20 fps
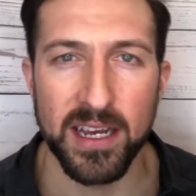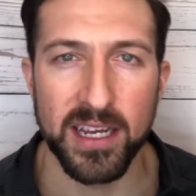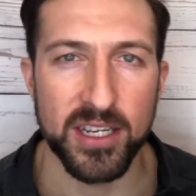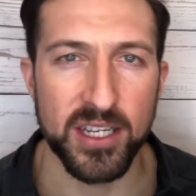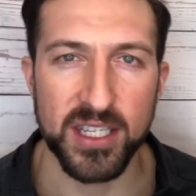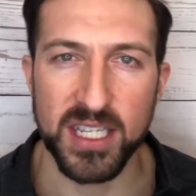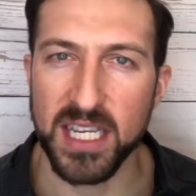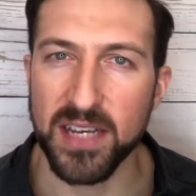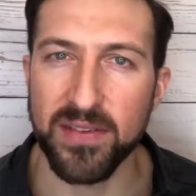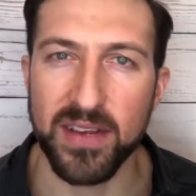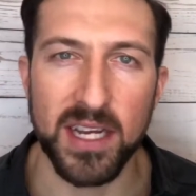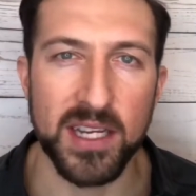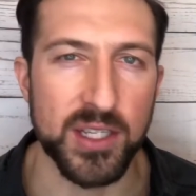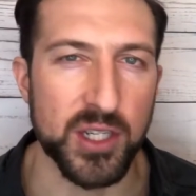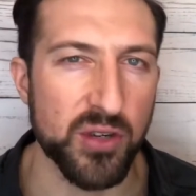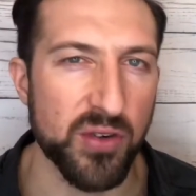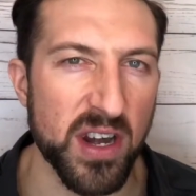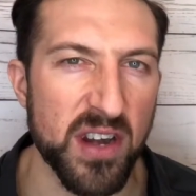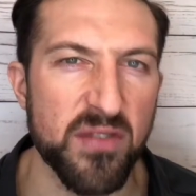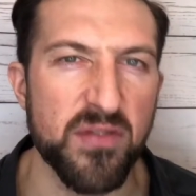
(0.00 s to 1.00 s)
just giving
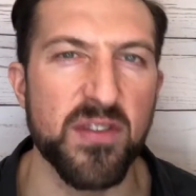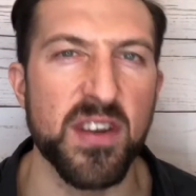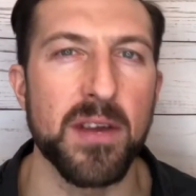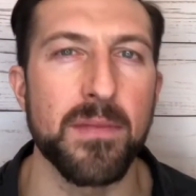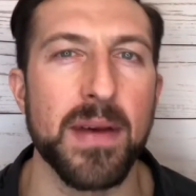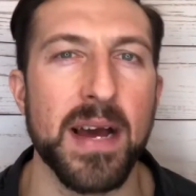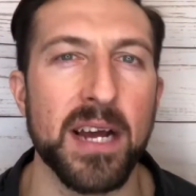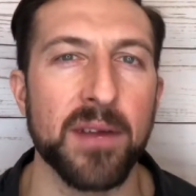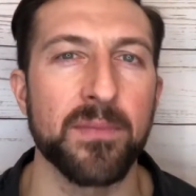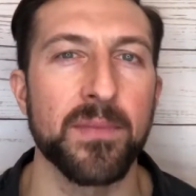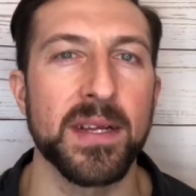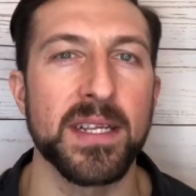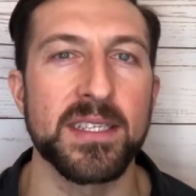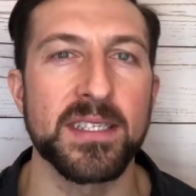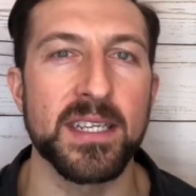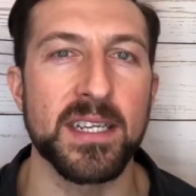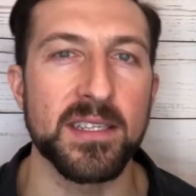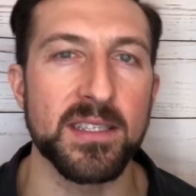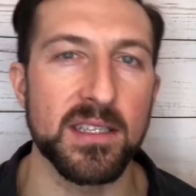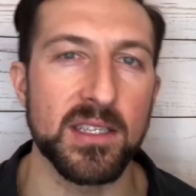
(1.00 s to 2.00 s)
us great feedback
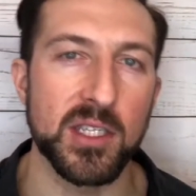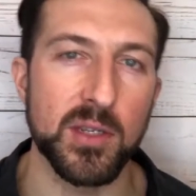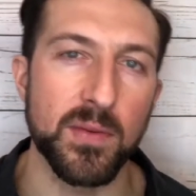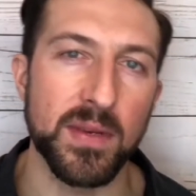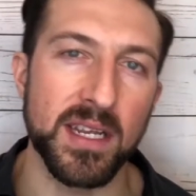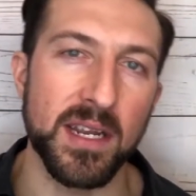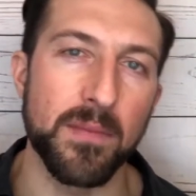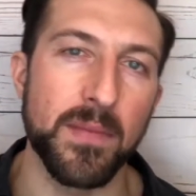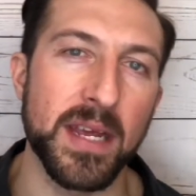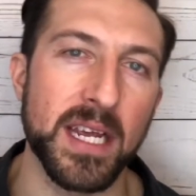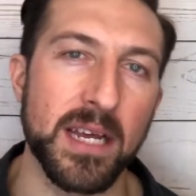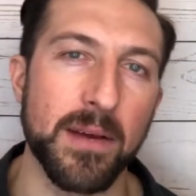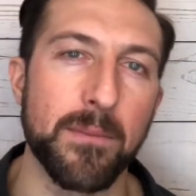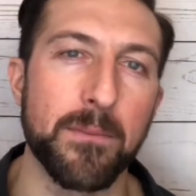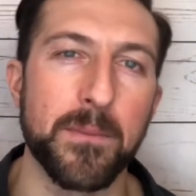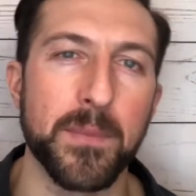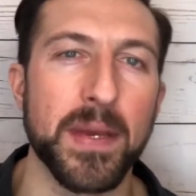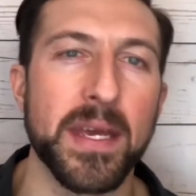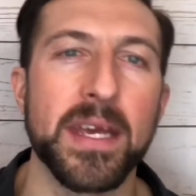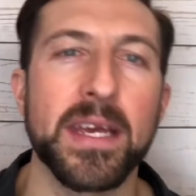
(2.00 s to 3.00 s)
mid-season so we can make a
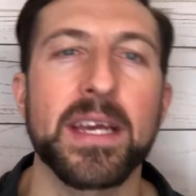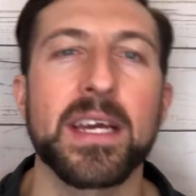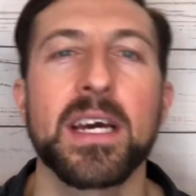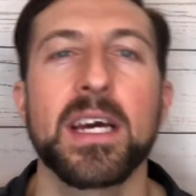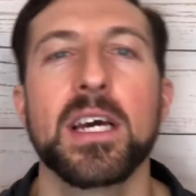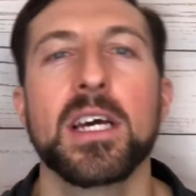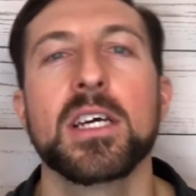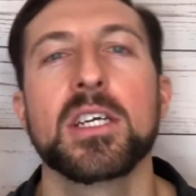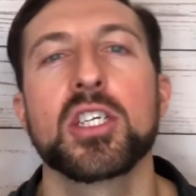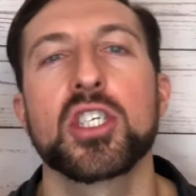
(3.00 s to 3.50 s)
big